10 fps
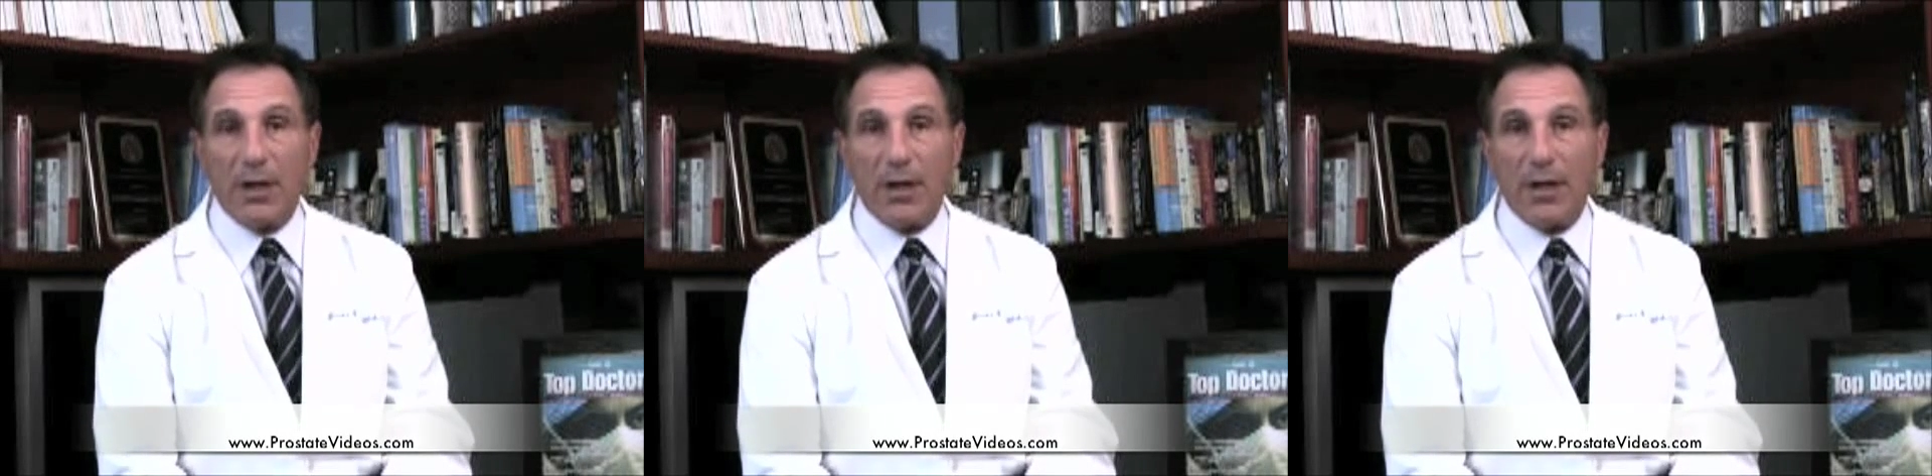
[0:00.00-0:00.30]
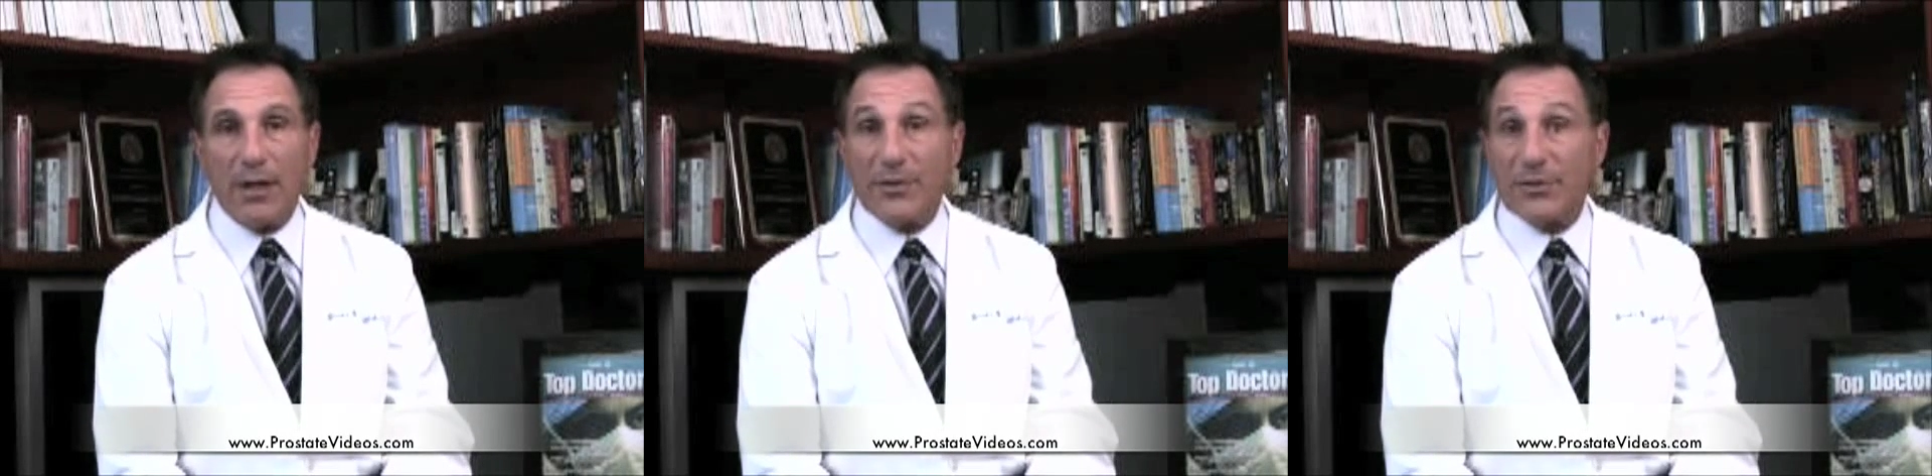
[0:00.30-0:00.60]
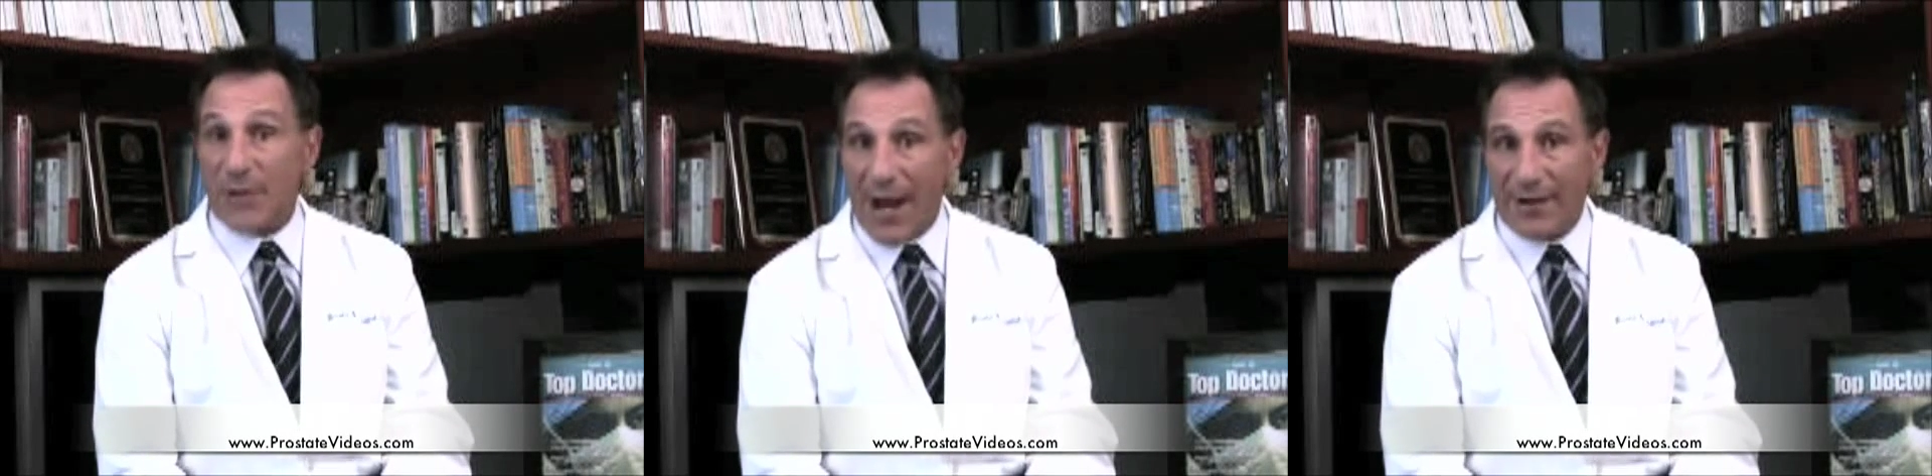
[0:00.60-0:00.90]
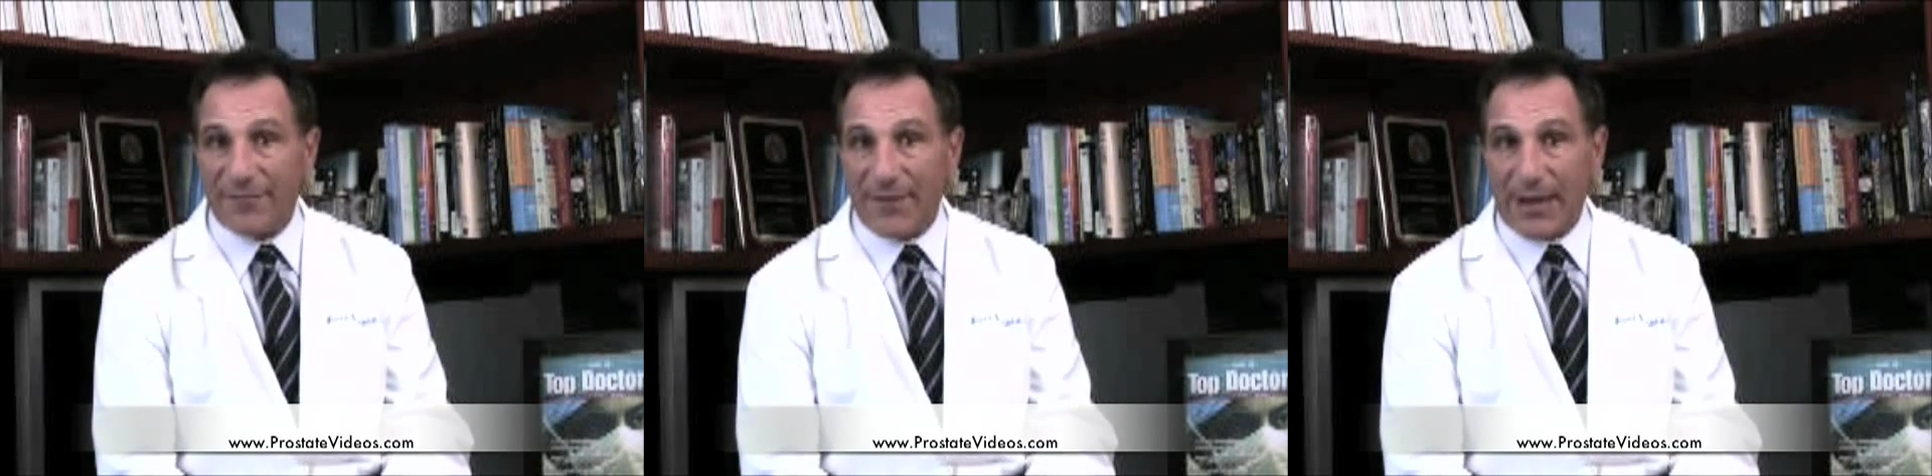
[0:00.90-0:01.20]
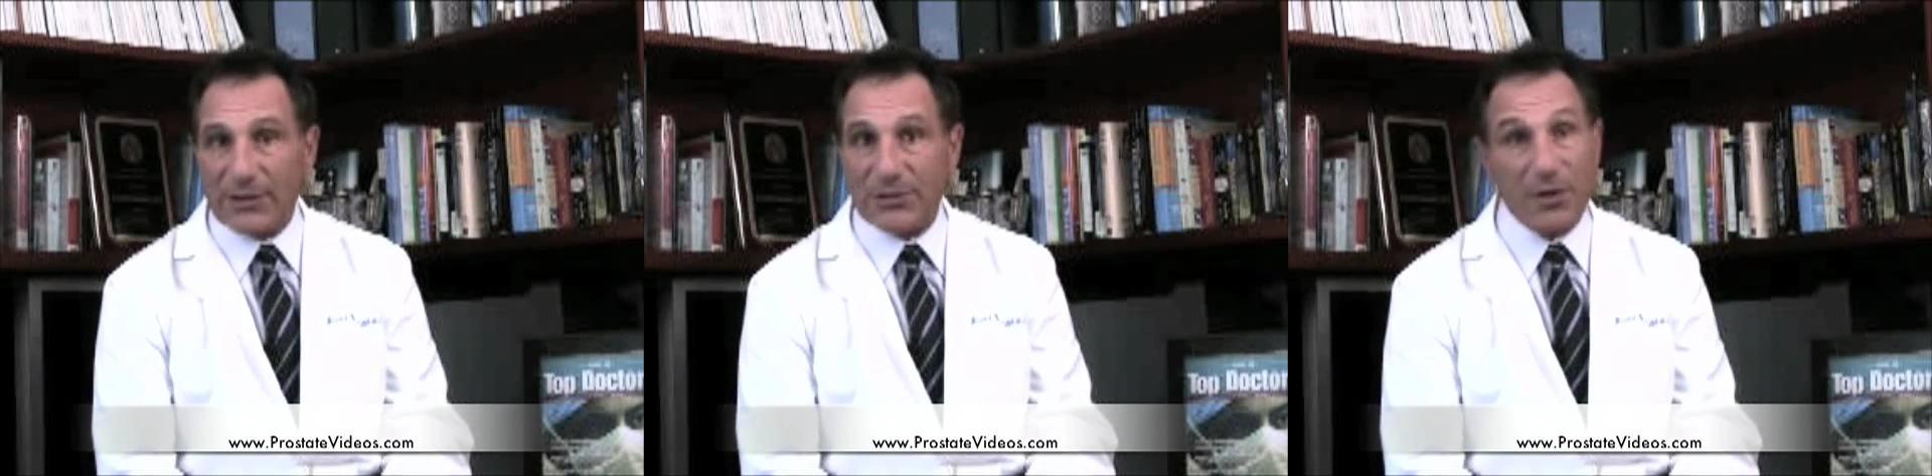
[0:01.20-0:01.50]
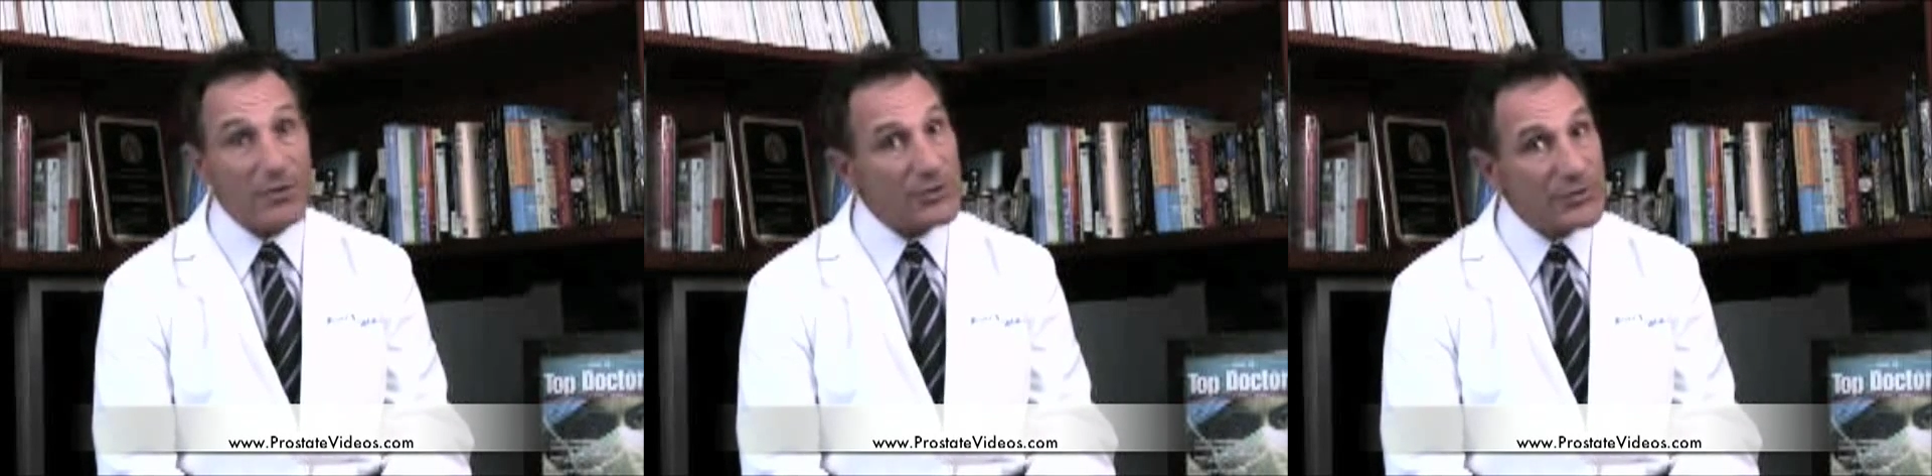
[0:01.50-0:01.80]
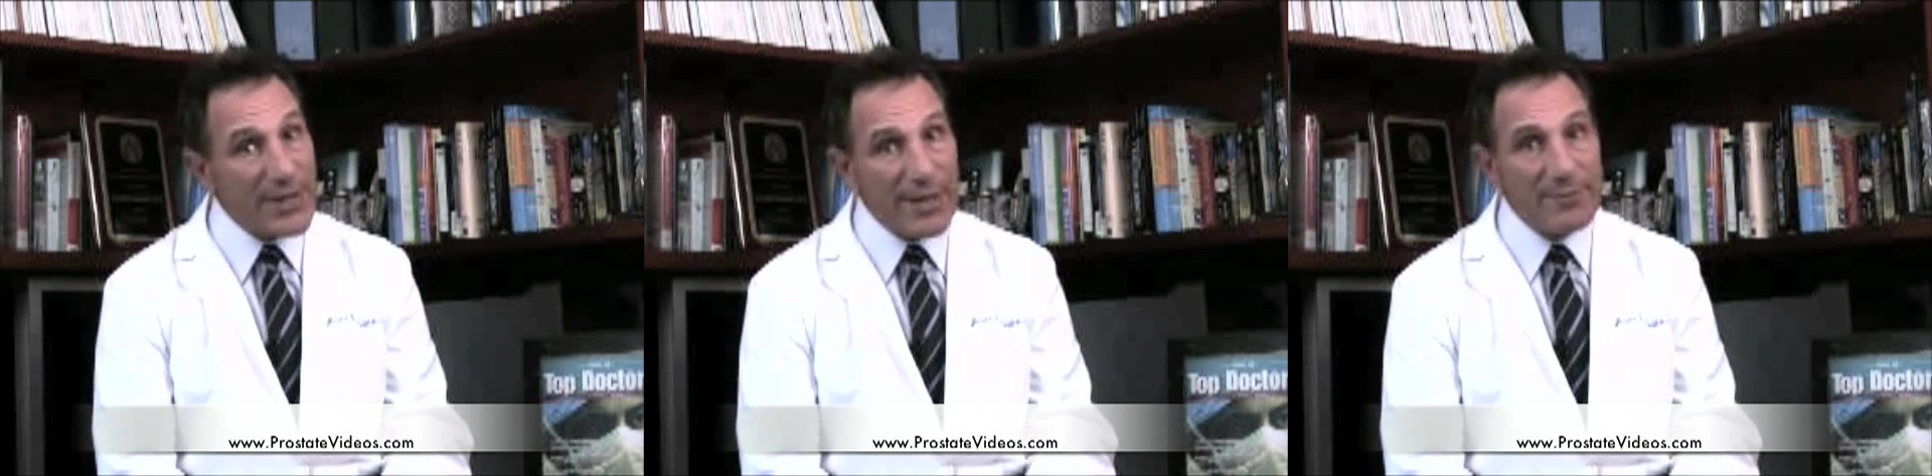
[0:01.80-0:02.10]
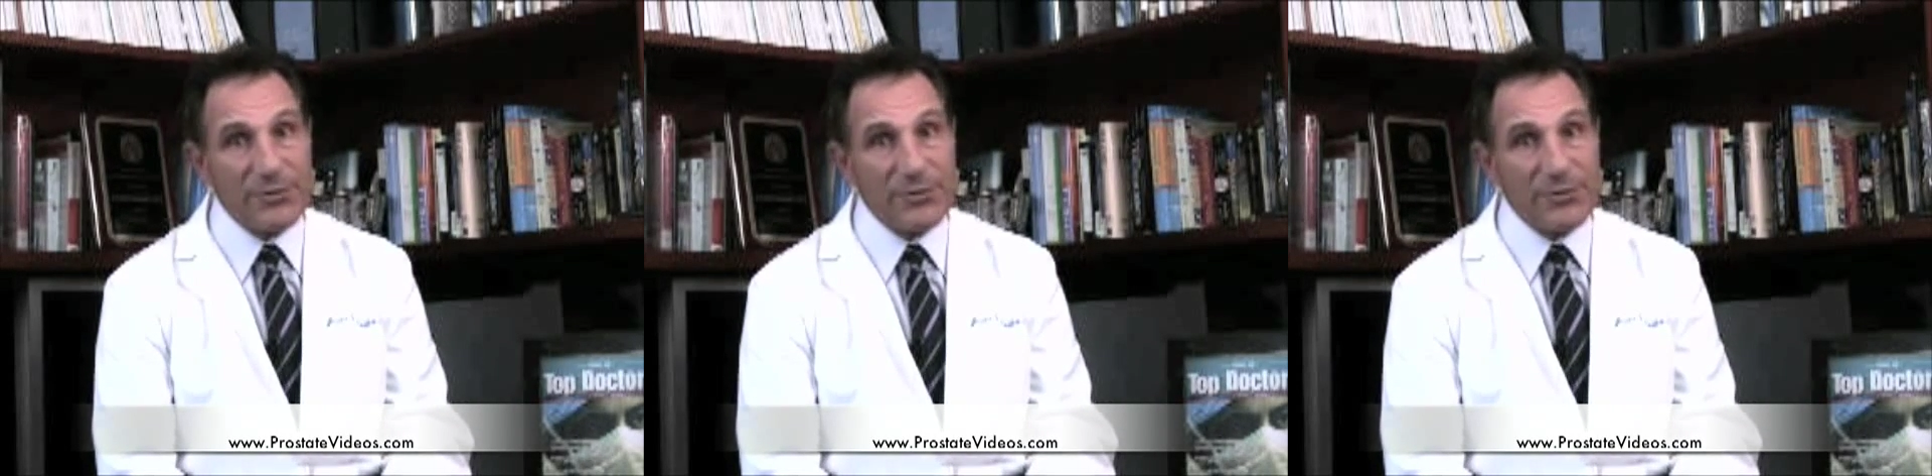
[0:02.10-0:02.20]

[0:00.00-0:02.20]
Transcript: Uh, the side effects are the same